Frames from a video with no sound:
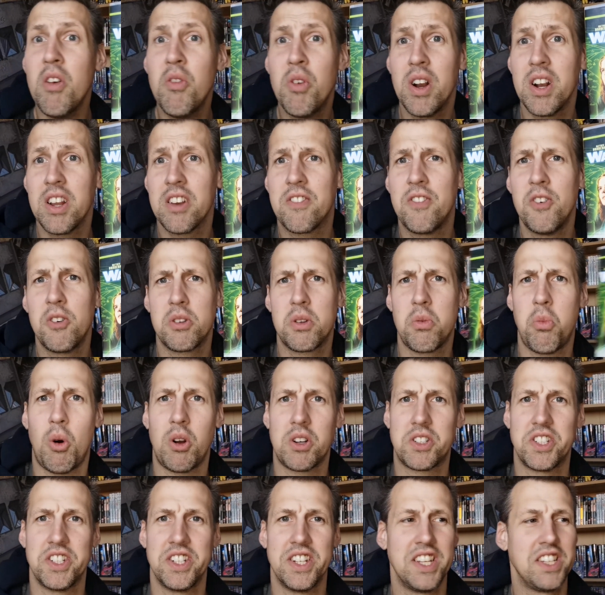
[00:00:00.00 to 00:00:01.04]
look forward to
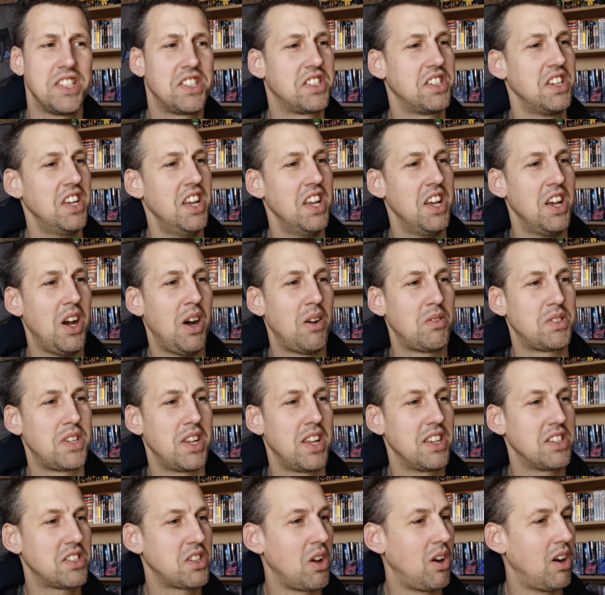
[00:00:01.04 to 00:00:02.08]
watching this.
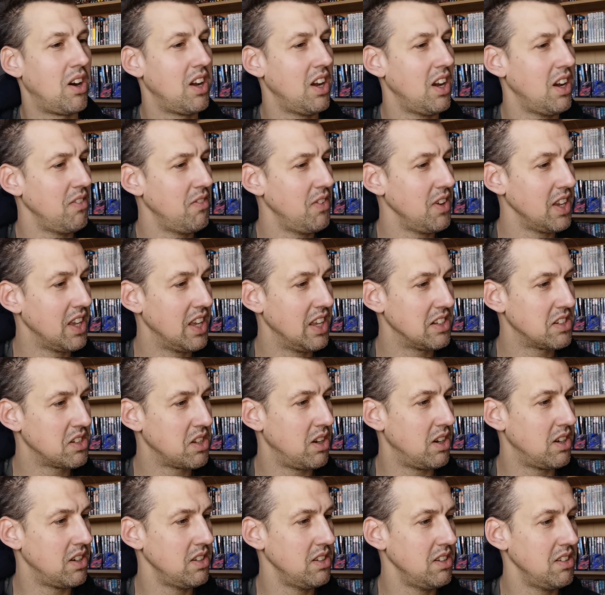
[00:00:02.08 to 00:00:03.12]
Obviously, I think it's
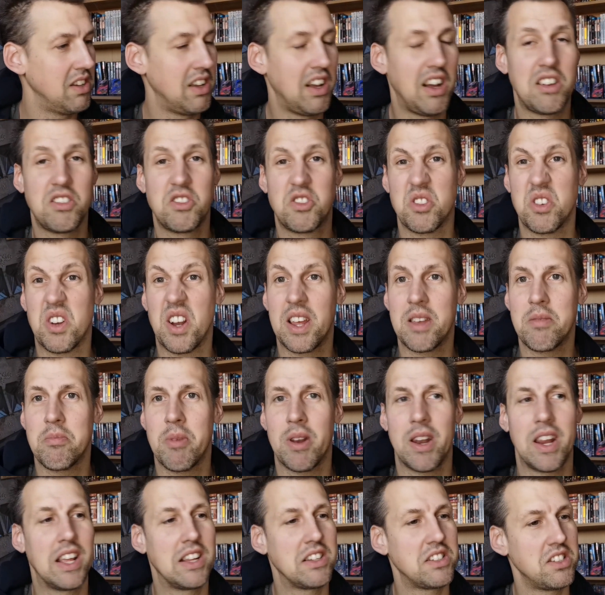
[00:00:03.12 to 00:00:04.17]
108
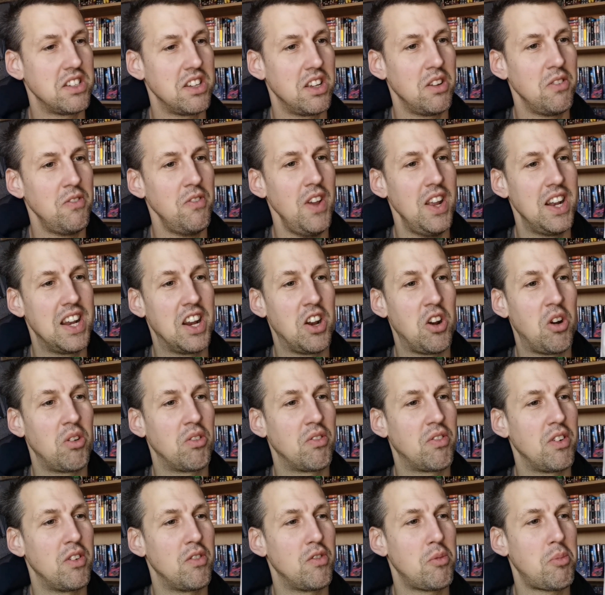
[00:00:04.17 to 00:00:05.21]
minutes, so a fairly
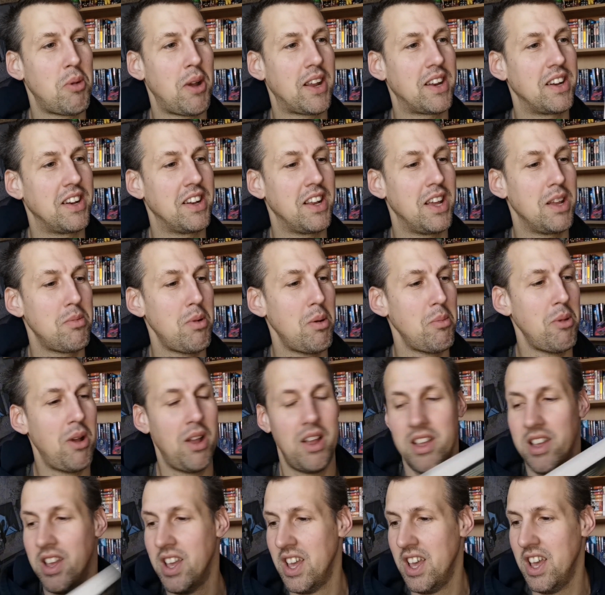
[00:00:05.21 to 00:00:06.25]
long film for back in the day,
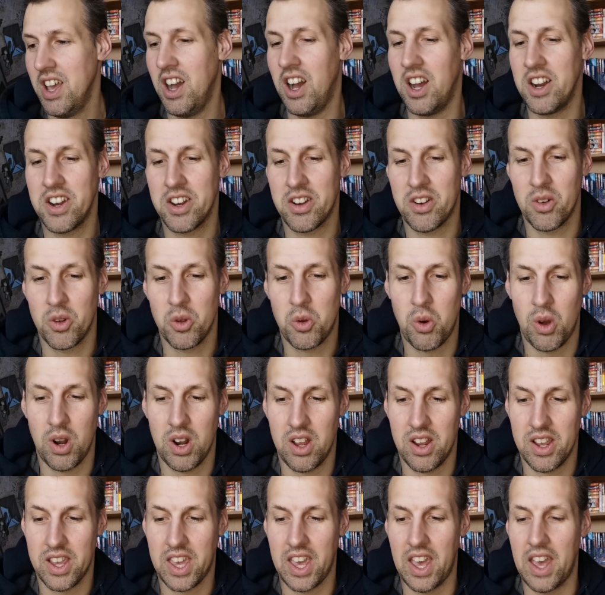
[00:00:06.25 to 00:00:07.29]
but I did quite
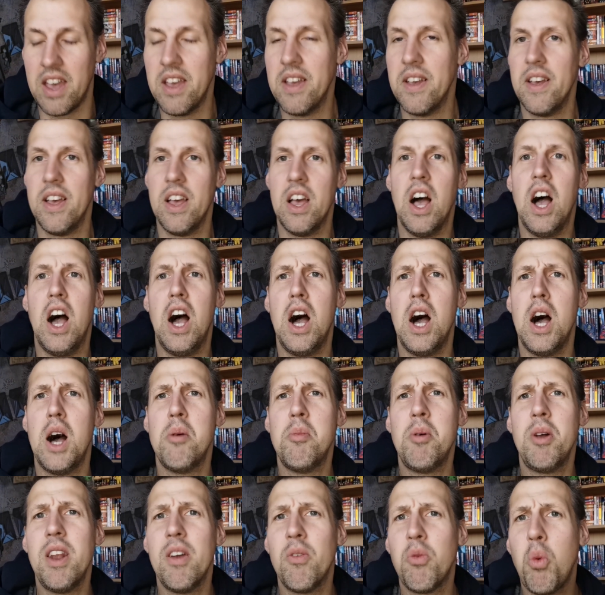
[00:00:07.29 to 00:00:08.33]
like it.
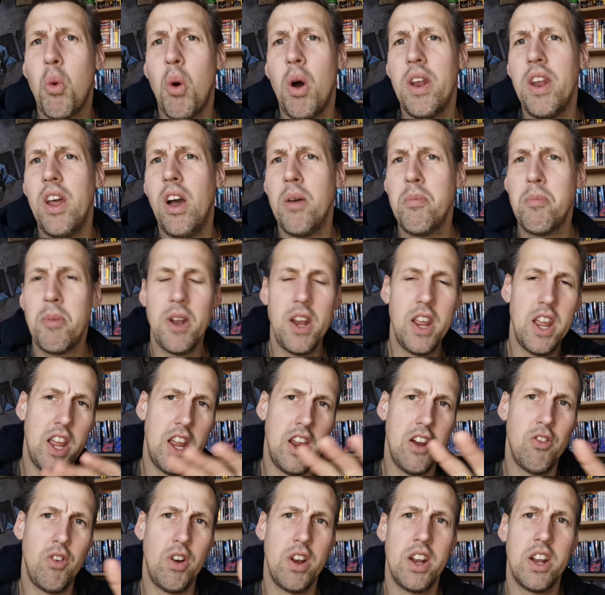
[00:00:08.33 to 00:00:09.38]
Another one I've been
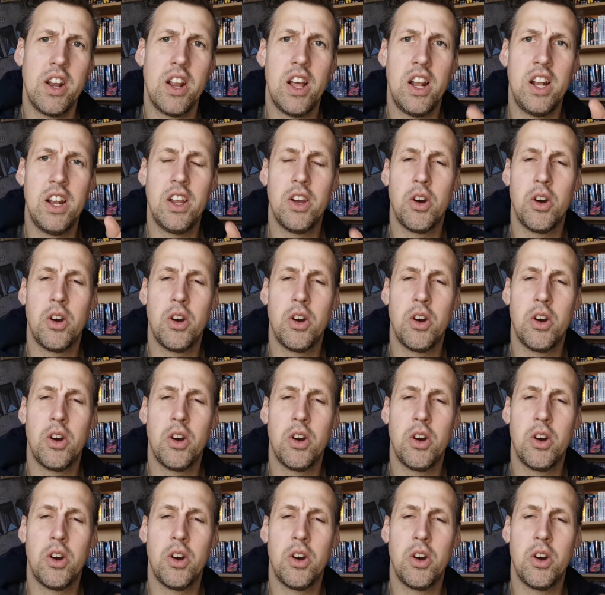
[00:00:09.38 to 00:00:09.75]
hearing a